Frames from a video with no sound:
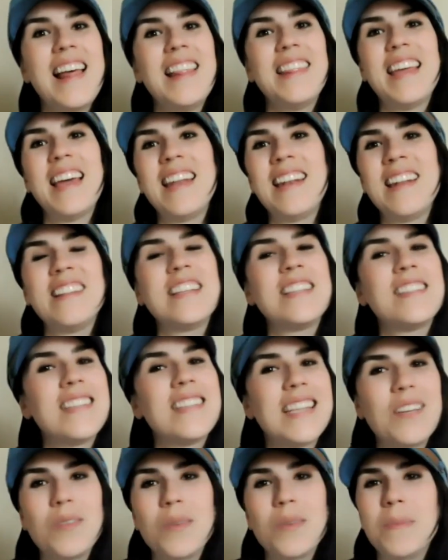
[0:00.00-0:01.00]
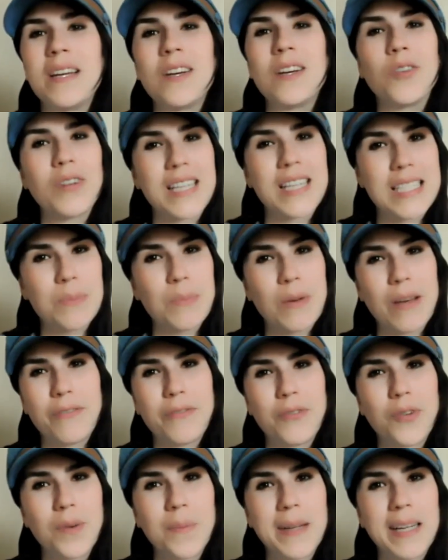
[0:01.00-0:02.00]
then the city would be a great spot
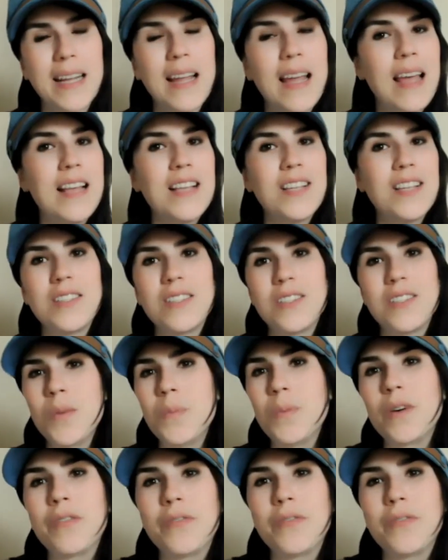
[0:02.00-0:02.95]
for me. Super